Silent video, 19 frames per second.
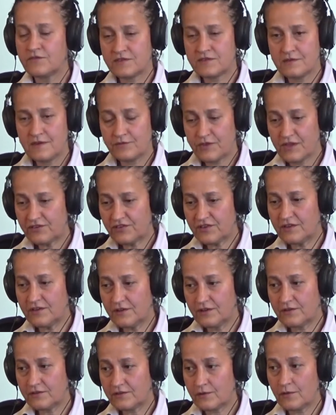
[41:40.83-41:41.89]
This
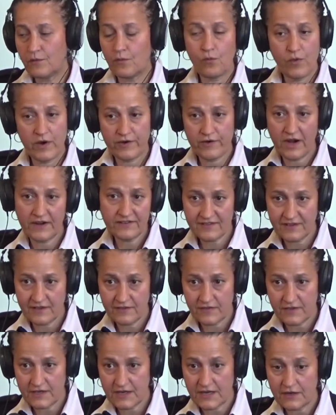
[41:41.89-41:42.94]
is where I see
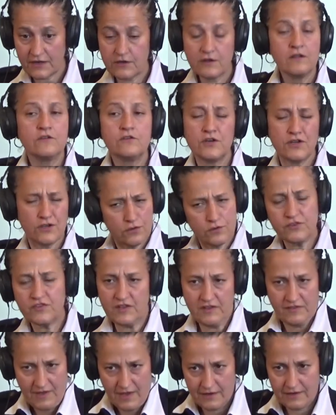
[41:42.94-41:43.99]
the need. Do you see
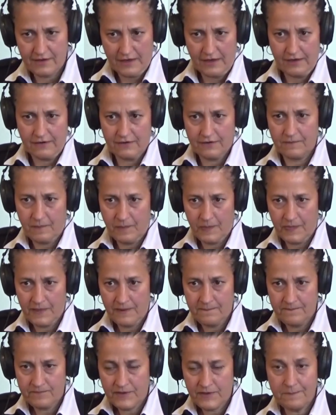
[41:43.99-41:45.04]
that need?
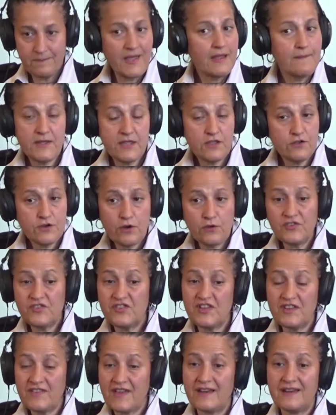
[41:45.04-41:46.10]
Maybe you don't
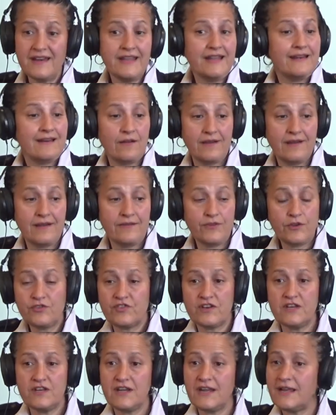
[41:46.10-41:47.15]
see that need, and there's a
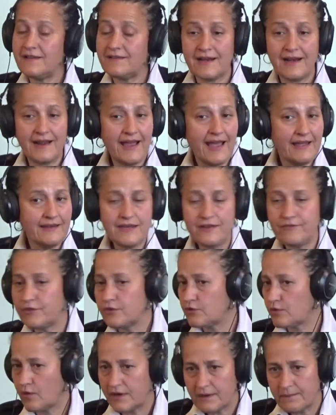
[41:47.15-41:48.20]
need that I hadn't even
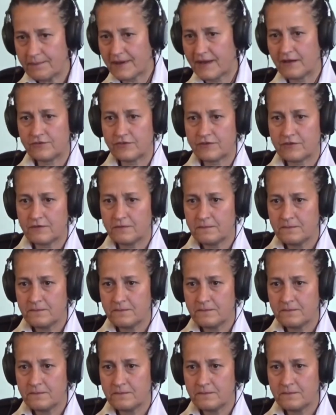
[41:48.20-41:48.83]
thought about.